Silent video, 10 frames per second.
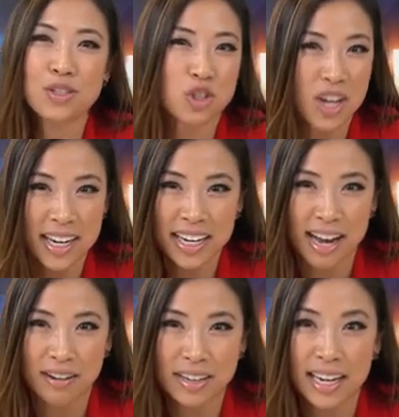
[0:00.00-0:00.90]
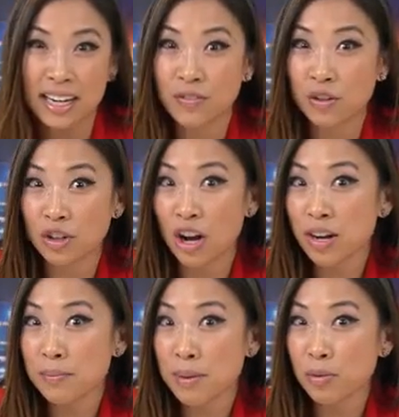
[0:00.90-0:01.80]
So check it out, and if you're
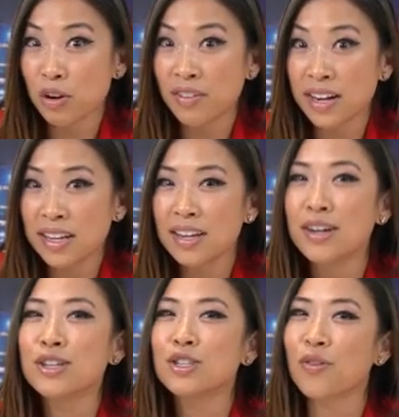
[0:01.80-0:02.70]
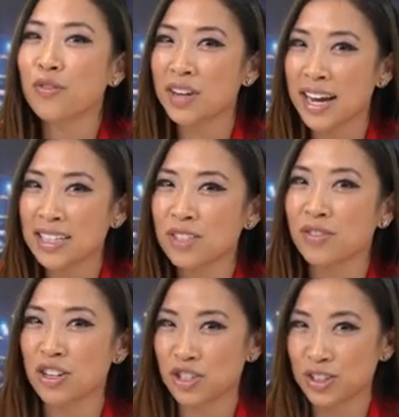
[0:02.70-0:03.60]
not a member already, don't forget
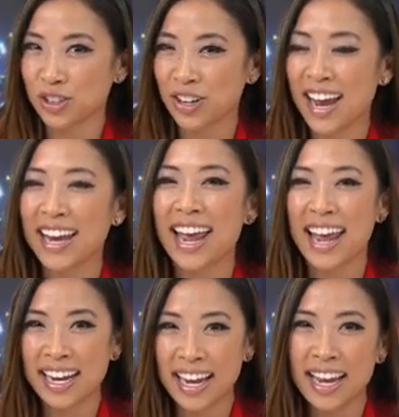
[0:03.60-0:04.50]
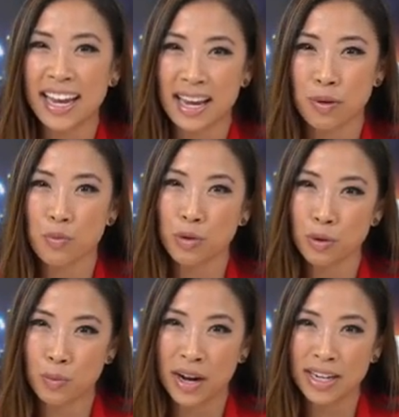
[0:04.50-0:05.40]
to register at
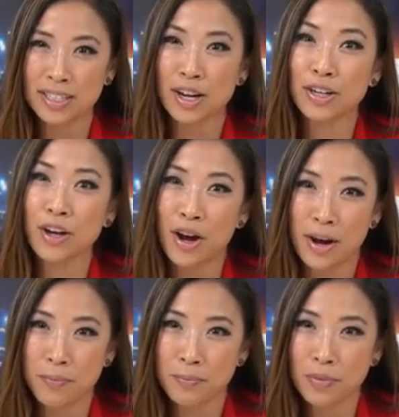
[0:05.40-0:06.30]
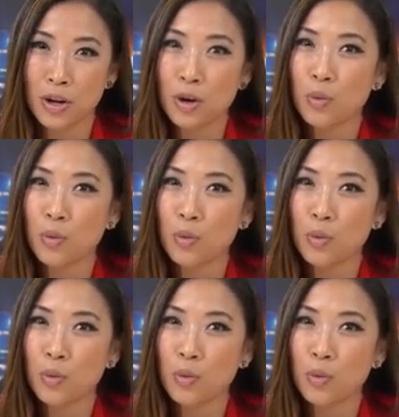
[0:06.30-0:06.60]
NAAWorldwide.com.